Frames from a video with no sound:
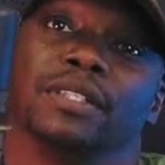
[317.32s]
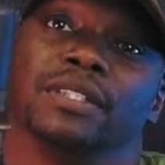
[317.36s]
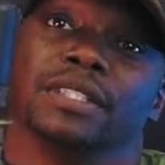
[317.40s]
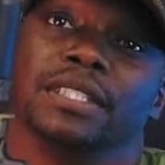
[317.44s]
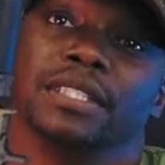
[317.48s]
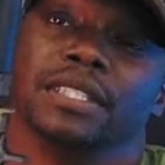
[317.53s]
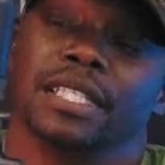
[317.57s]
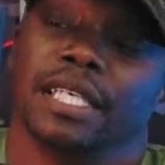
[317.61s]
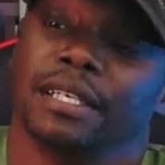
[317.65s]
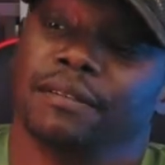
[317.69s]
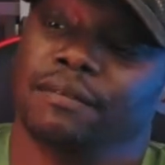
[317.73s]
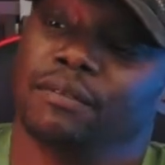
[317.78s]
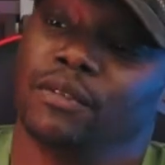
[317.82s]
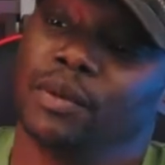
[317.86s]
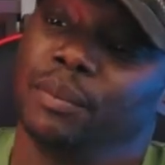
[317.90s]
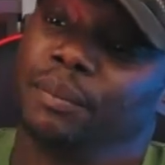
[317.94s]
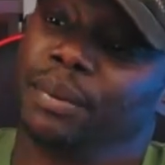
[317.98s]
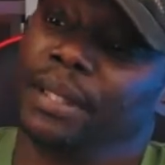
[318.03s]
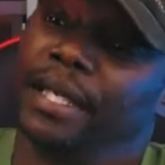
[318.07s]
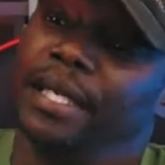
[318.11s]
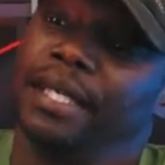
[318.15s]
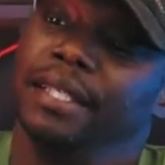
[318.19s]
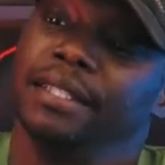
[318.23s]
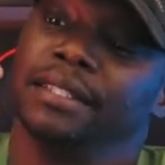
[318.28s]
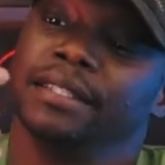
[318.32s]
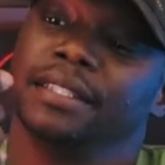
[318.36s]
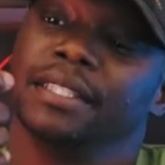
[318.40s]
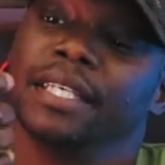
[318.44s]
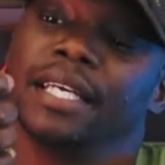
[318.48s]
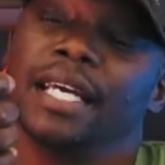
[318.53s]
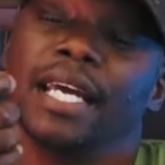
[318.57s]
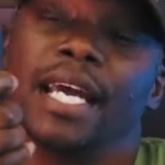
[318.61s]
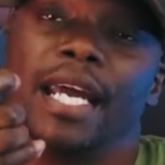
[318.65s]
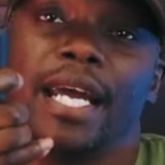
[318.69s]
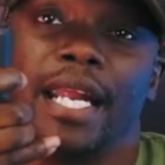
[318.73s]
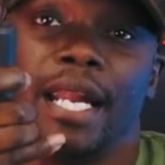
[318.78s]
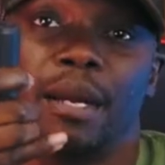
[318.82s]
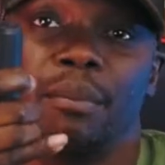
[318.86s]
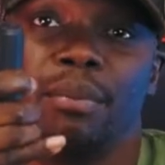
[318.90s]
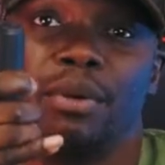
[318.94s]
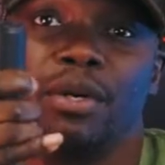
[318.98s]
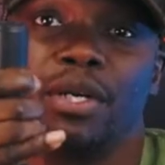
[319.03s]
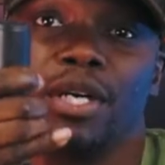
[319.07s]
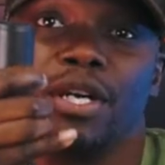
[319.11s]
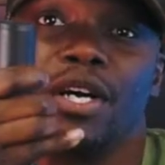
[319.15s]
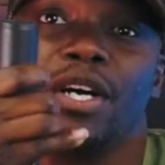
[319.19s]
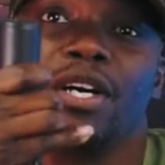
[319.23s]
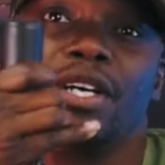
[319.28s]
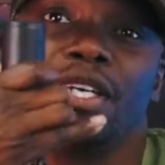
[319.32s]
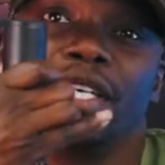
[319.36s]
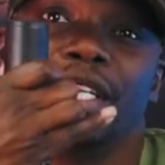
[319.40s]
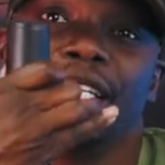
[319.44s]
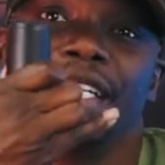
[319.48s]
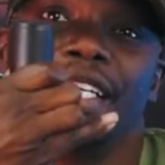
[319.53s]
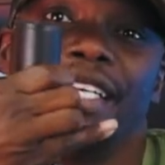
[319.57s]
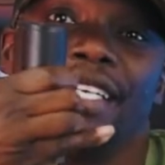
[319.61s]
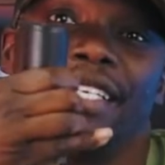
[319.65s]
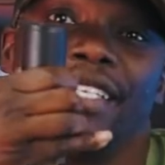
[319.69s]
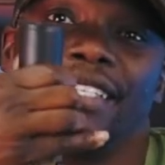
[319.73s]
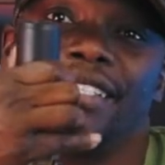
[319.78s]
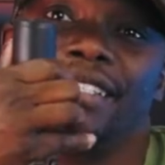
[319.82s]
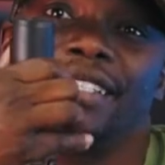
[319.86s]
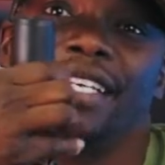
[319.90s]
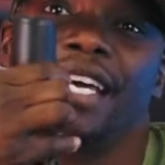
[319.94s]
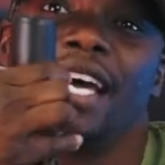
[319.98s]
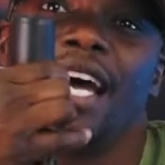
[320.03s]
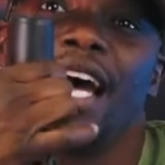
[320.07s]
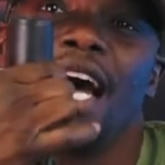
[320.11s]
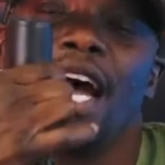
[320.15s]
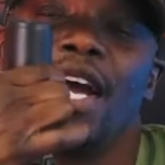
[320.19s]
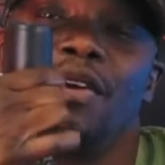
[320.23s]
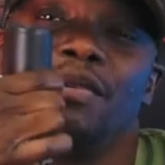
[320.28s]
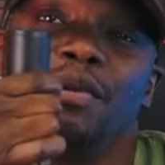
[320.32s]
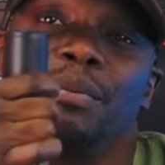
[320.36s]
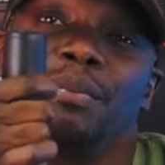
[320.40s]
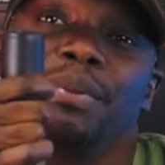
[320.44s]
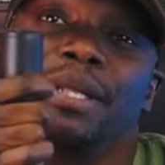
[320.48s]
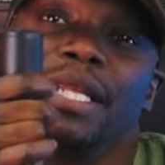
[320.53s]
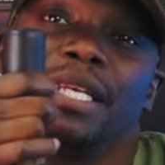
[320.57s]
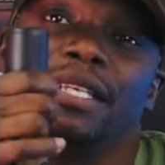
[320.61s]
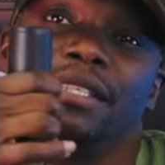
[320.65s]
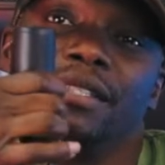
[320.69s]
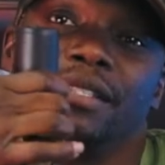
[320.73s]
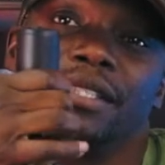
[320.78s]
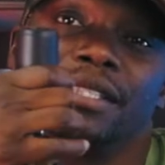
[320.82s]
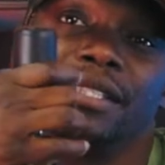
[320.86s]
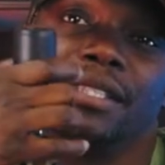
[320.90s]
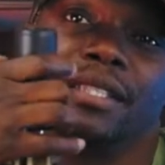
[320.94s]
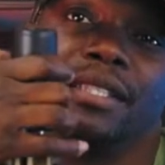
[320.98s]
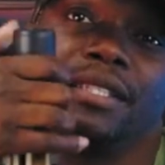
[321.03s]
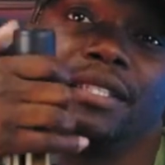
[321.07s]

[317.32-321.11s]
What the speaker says: things that I've replaced and I put on is I replaced the